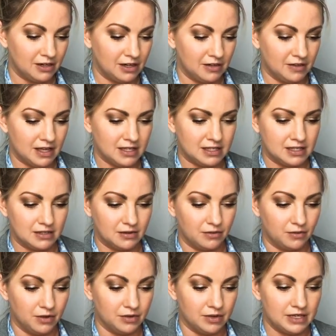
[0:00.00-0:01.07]
And that's
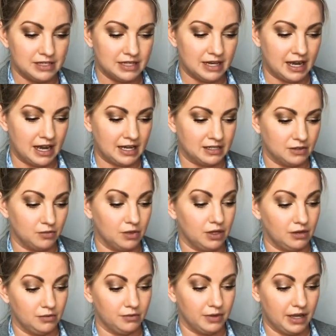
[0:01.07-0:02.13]
one reason
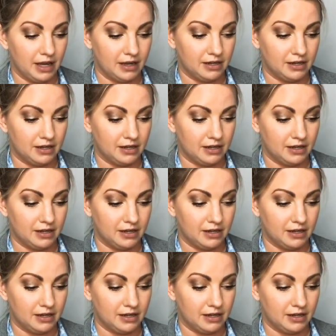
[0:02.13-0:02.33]
we had